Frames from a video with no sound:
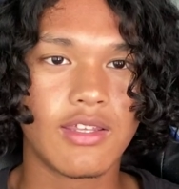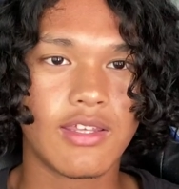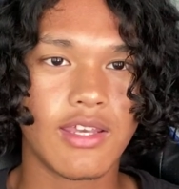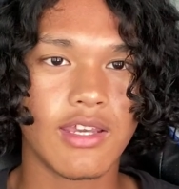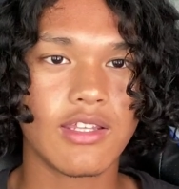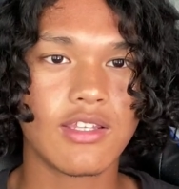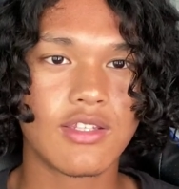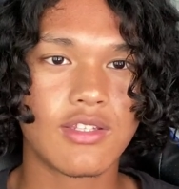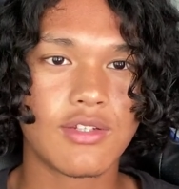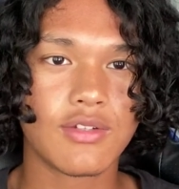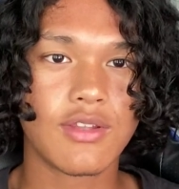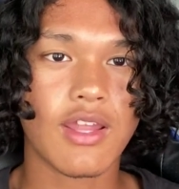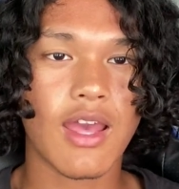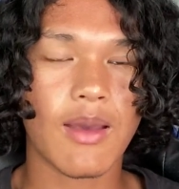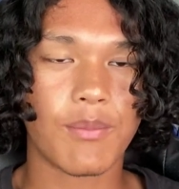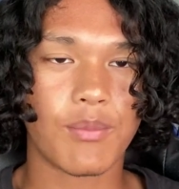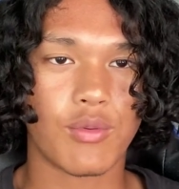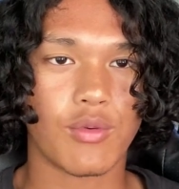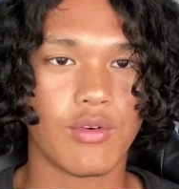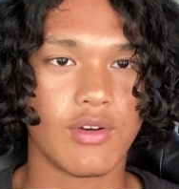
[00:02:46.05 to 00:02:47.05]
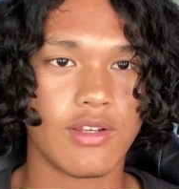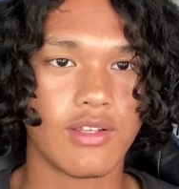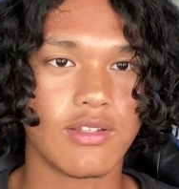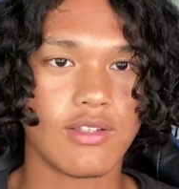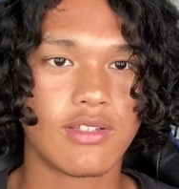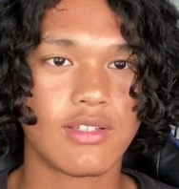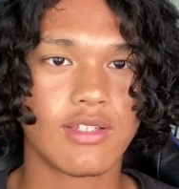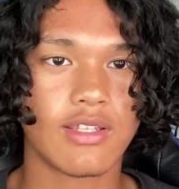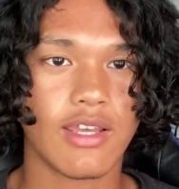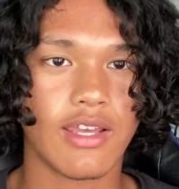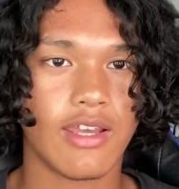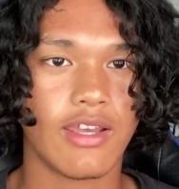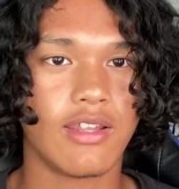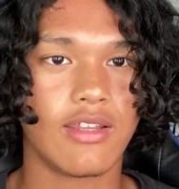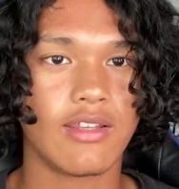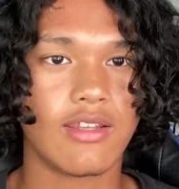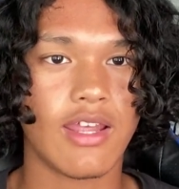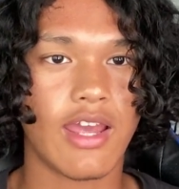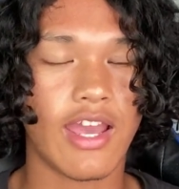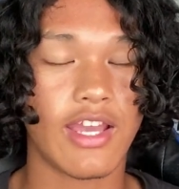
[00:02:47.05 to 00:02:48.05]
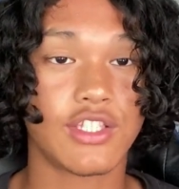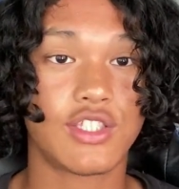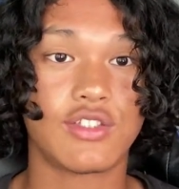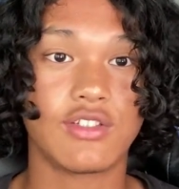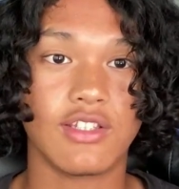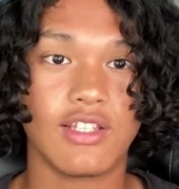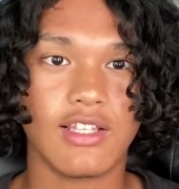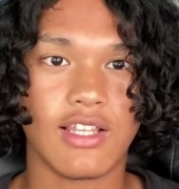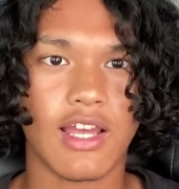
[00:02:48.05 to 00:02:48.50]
get to that point and actually